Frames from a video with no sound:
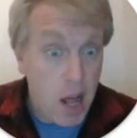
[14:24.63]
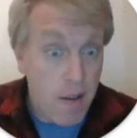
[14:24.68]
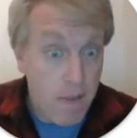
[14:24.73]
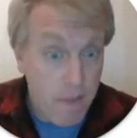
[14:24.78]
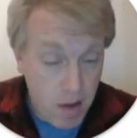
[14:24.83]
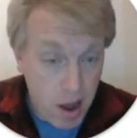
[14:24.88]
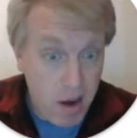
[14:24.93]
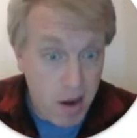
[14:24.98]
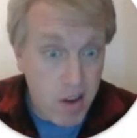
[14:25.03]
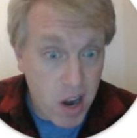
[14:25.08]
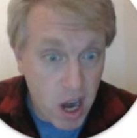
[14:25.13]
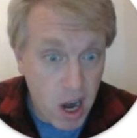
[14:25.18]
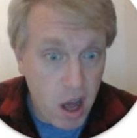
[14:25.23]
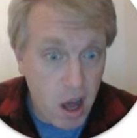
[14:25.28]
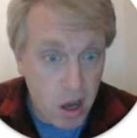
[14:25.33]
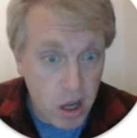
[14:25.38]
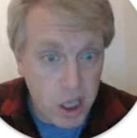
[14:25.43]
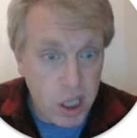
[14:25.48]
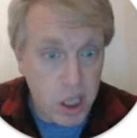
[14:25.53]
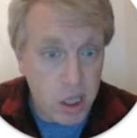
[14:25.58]
very
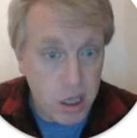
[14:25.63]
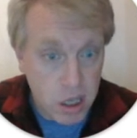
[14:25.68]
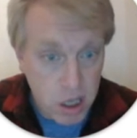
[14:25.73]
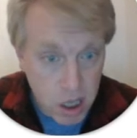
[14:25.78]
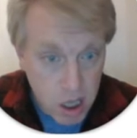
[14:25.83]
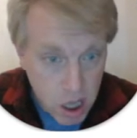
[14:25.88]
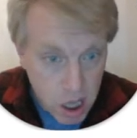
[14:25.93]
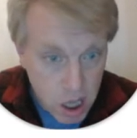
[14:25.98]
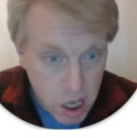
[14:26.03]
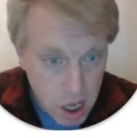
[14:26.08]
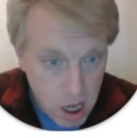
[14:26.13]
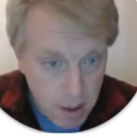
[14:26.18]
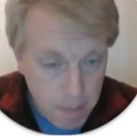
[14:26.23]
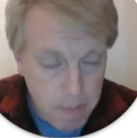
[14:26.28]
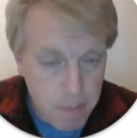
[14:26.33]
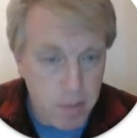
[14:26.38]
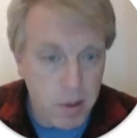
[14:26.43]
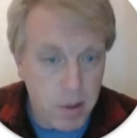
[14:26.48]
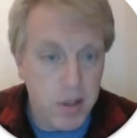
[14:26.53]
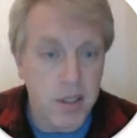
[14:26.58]
large
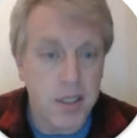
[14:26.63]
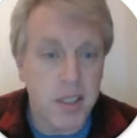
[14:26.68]
numbers.